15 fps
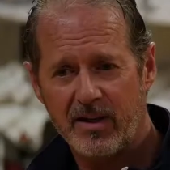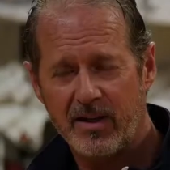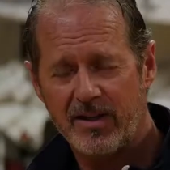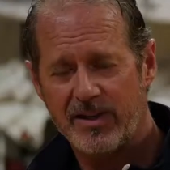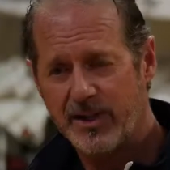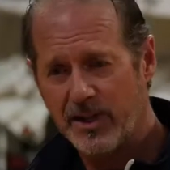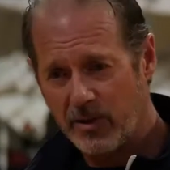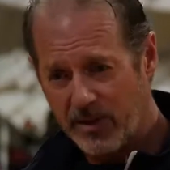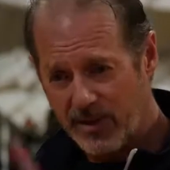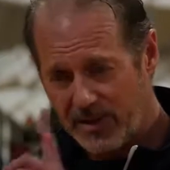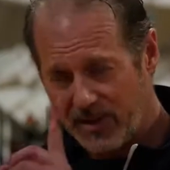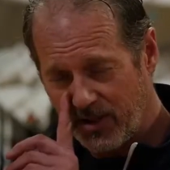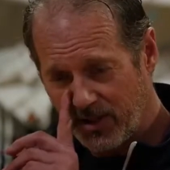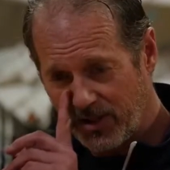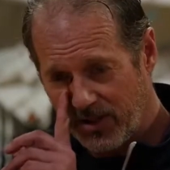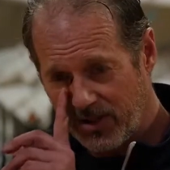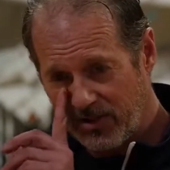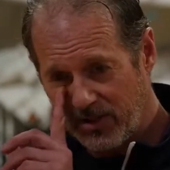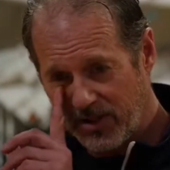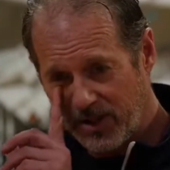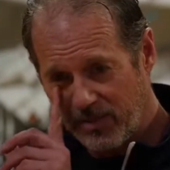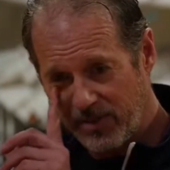As I always tell the
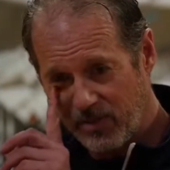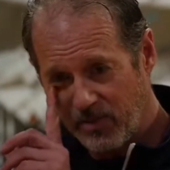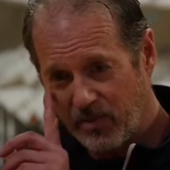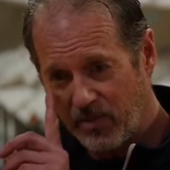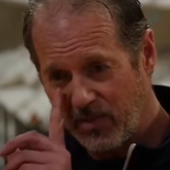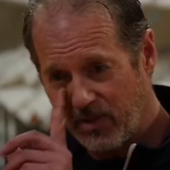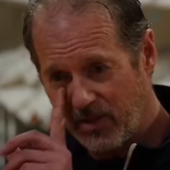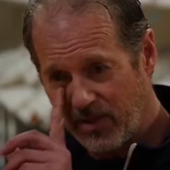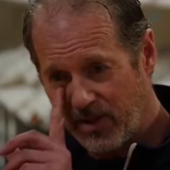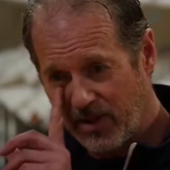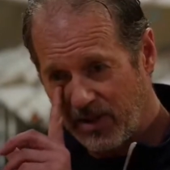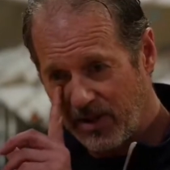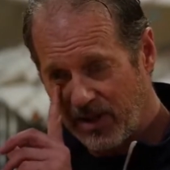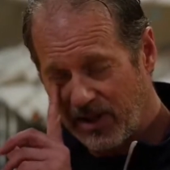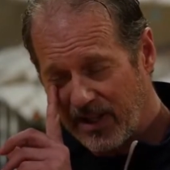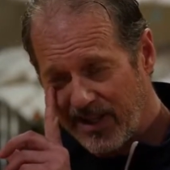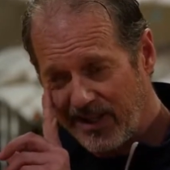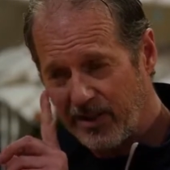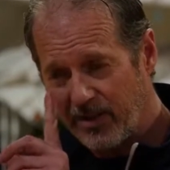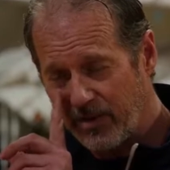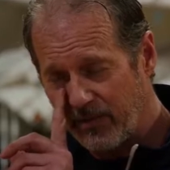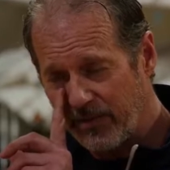students, the
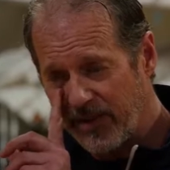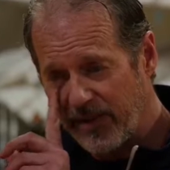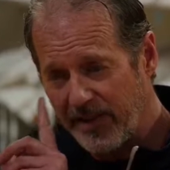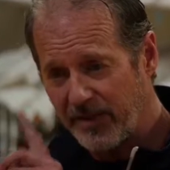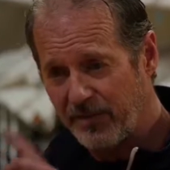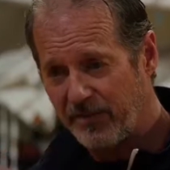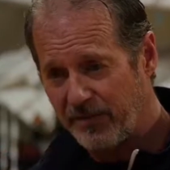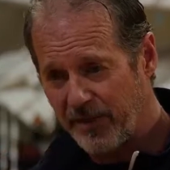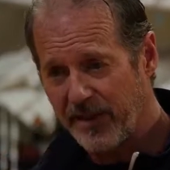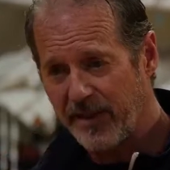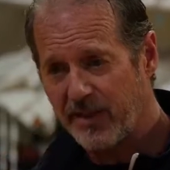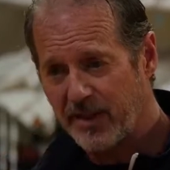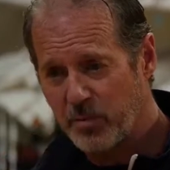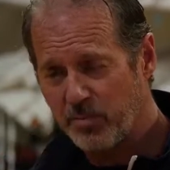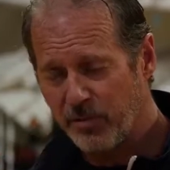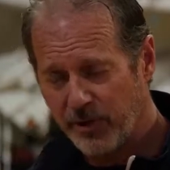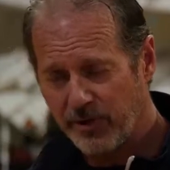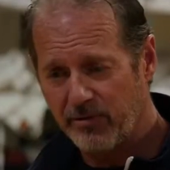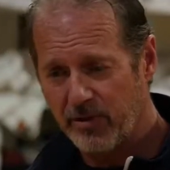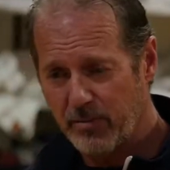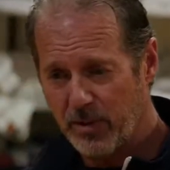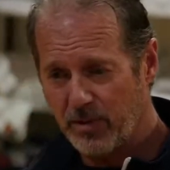likelihood of getting in a fight is pretty
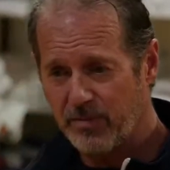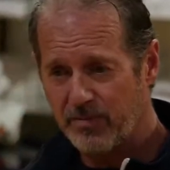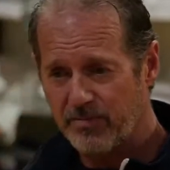remote.